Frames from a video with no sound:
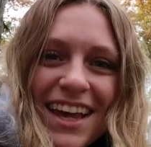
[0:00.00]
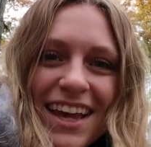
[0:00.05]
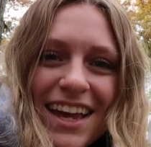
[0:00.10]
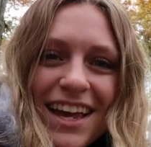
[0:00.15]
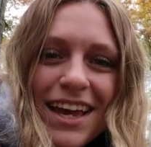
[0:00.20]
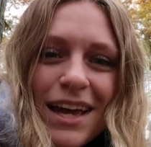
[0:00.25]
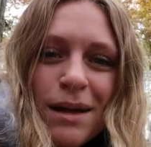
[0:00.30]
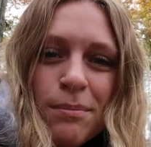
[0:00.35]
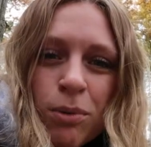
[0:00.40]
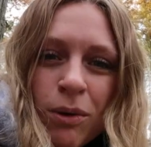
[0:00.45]

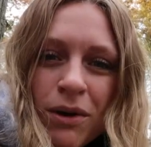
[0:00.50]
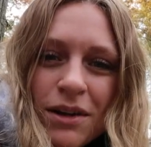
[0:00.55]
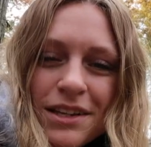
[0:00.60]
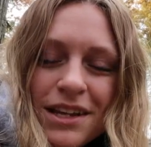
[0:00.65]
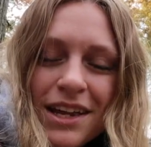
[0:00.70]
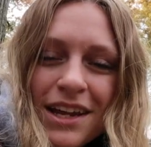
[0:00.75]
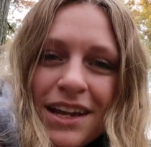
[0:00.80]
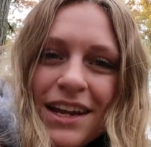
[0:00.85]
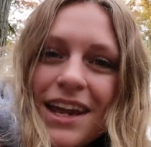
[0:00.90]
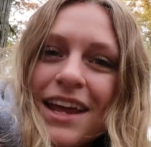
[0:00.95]
And point
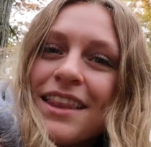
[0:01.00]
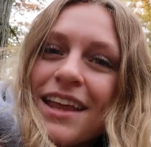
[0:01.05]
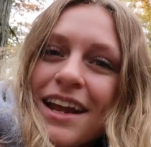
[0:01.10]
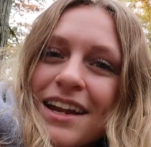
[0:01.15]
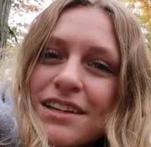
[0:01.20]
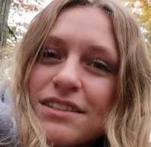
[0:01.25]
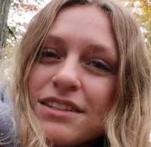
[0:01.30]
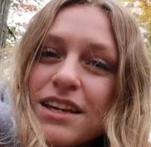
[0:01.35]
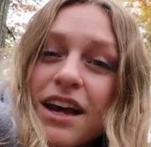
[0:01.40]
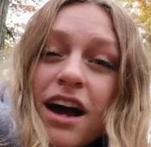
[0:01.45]
it, and then
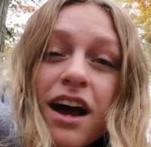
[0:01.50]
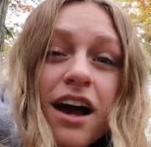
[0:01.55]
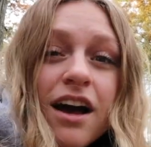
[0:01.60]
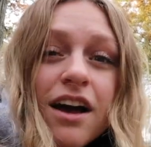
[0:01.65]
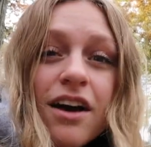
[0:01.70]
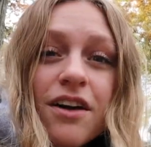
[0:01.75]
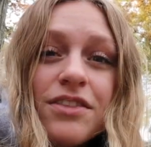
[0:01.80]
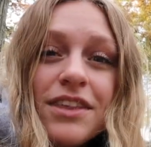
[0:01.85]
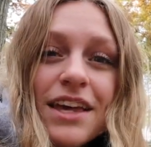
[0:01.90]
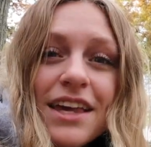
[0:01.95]
he's like,
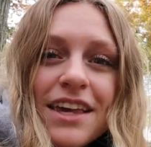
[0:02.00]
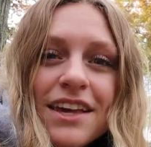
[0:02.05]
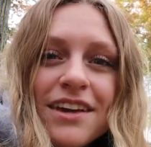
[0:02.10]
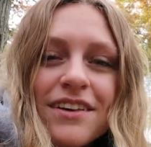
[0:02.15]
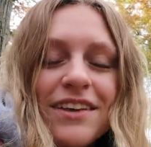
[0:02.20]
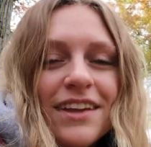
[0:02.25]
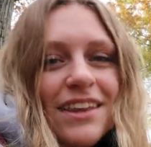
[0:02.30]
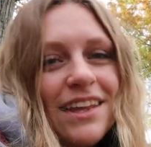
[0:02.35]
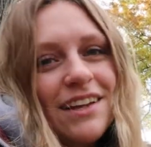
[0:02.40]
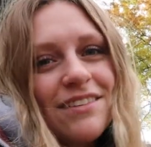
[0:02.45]
oh, thank you,
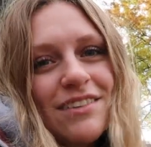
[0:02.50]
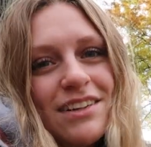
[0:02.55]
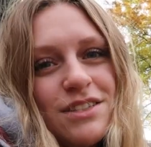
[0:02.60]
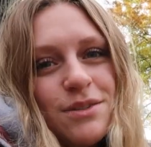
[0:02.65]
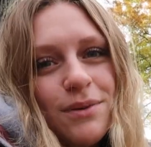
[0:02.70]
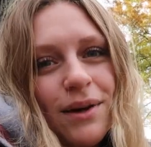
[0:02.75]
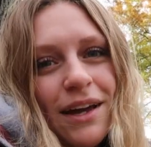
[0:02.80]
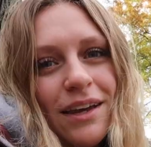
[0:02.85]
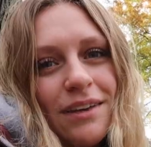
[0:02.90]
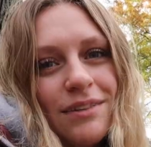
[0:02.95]
and then runs
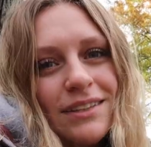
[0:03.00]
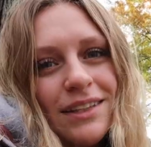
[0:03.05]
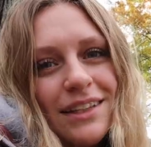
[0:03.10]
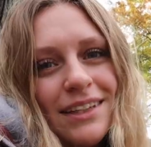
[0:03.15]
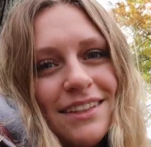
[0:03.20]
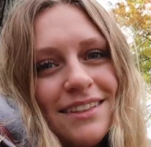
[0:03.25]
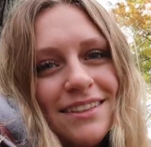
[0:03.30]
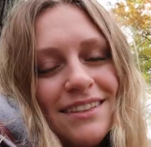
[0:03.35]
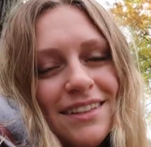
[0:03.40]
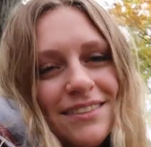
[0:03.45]
away with
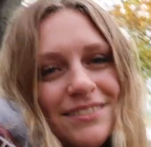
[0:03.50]
it.